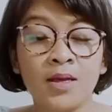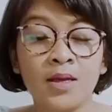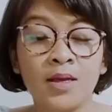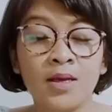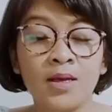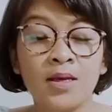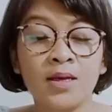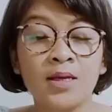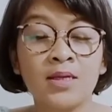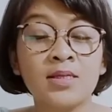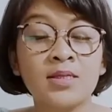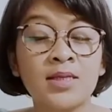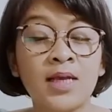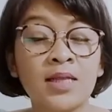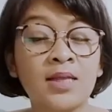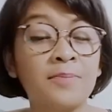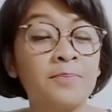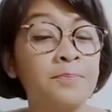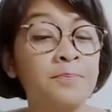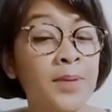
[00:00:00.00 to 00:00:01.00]
It's not the
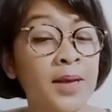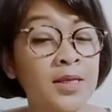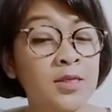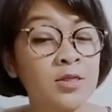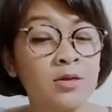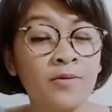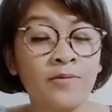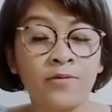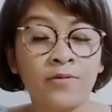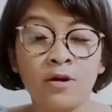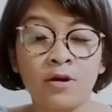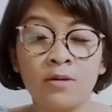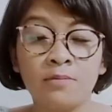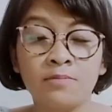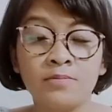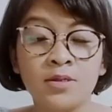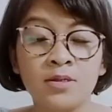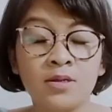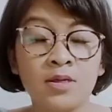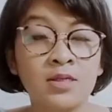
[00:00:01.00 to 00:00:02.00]
Page of Cups.
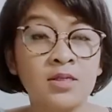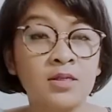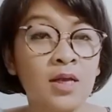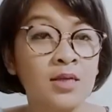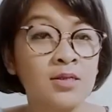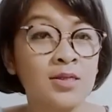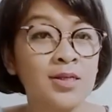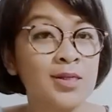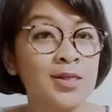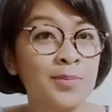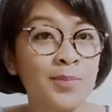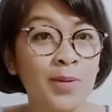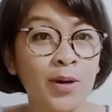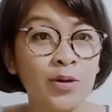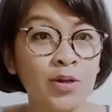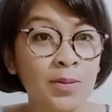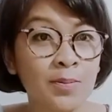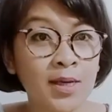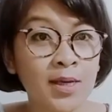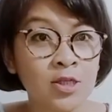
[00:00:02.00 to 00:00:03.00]
It's not just about the
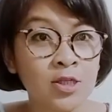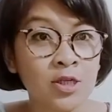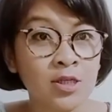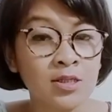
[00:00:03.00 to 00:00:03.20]
message.